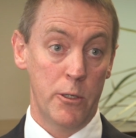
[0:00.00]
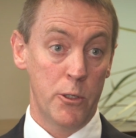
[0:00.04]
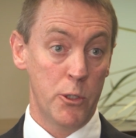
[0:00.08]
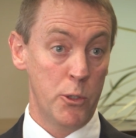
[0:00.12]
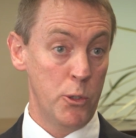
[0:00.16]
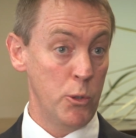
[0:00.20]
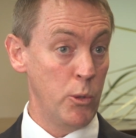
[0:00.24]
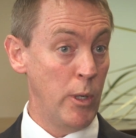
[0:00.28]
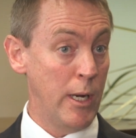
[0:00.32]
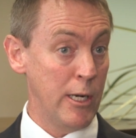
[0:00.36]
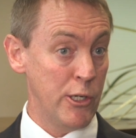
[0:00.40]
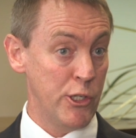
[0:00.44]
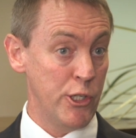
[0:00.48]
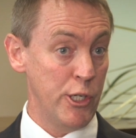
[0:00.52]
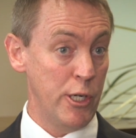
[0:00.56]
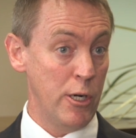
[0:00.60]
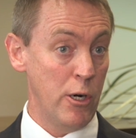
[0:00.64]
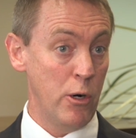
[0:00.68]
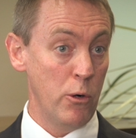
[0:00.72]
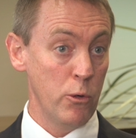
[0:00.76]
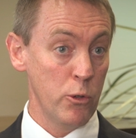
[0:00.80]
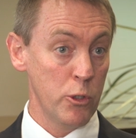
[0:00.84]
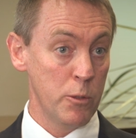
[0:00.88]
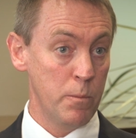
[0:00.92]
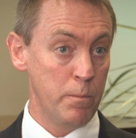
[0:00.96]
to our
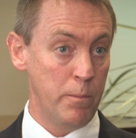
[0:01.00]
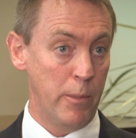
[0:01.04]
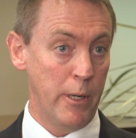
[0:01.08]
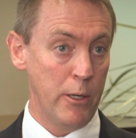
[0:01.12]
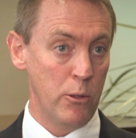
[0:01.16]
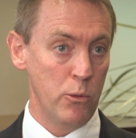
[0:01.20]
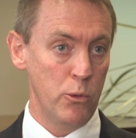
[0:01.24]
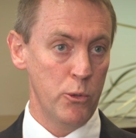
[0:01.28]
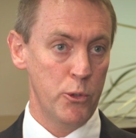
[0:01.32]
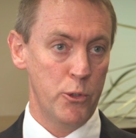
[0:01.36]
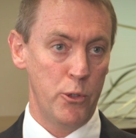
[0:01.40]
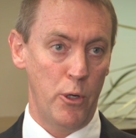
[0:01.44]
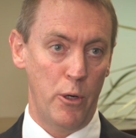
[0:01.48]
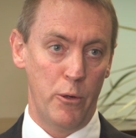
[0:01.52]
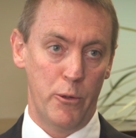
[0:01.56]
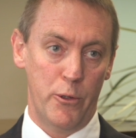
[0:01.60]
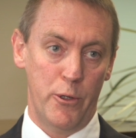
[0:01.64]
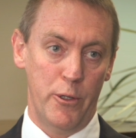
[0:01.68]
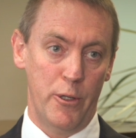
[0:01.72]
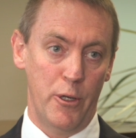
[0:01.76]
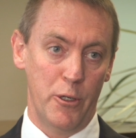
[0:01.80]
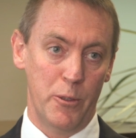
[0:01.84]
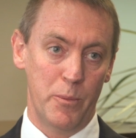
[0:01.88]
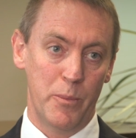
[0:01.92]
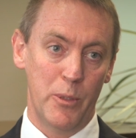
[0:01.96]
shareholders, but also
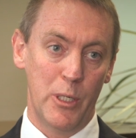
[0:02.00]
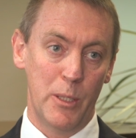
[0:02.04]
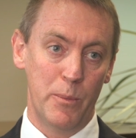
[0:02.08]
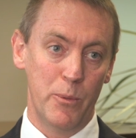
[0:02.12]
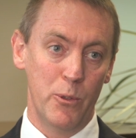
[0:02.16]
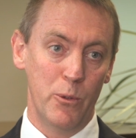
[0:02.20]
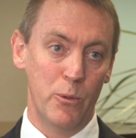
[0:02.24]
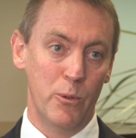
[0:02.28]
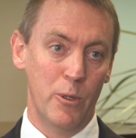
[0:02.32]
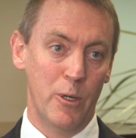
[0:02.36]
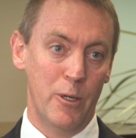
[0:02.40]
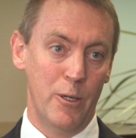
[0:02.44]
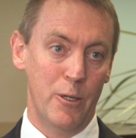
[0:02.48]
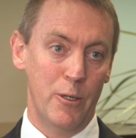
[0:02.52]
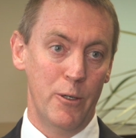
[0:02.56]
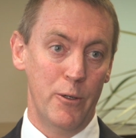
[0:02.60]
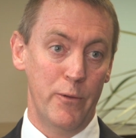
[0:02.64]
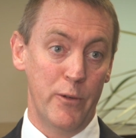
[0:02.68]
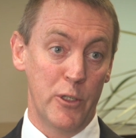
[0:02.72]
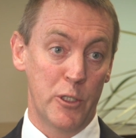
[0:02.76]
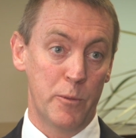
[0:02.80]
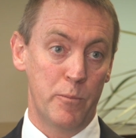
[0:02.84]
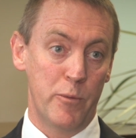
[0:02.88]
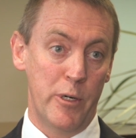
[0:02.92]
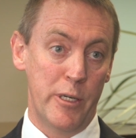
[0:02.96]
to those people
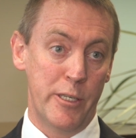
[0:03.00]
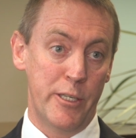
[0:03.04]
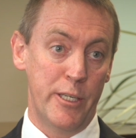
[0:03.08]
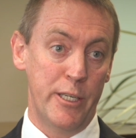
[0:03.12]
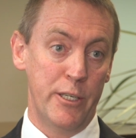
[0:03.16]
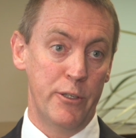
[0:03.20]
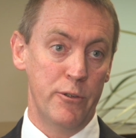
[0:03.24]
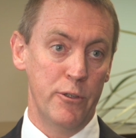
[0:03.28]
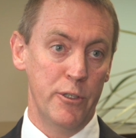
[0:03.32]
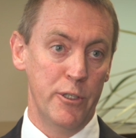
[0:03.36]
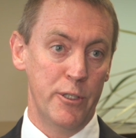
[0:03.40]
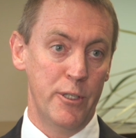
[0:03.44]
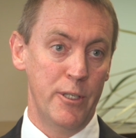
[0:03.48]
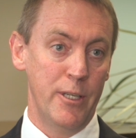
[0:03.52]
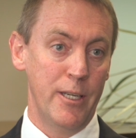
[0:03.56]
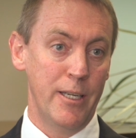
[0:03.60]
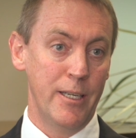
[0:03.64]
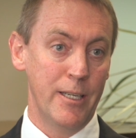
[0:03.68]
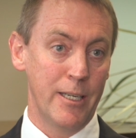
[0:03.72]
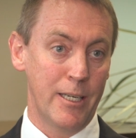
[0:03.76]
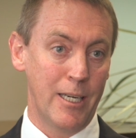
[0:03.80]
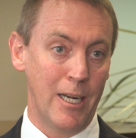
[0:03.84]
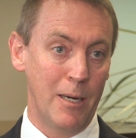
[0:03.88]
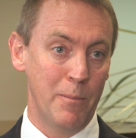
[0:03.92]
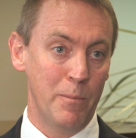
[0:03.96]
who've expressed interest
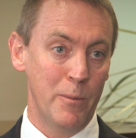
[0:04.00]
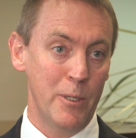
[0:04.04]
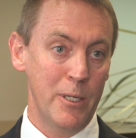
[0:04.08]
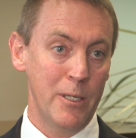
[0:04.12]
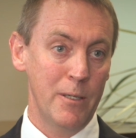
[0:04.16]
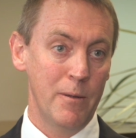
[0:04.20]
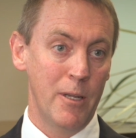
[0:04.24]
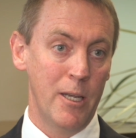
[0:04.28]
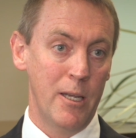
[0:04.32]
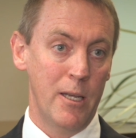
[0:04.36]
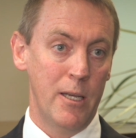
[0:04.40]
in the company